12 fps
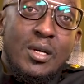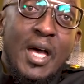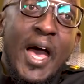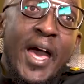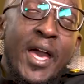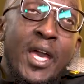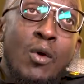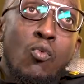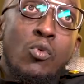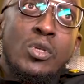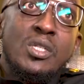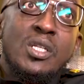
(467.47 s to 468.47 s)
I
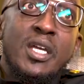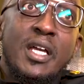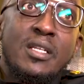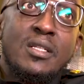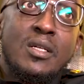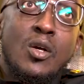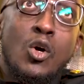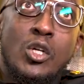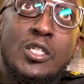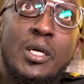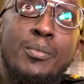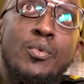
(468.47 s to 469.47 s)
won't get
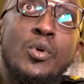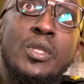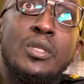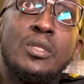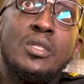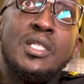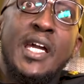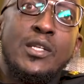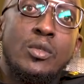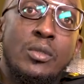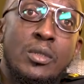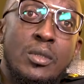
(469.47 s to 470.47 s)
caught up with
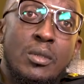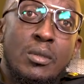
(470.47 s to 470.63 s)
titles.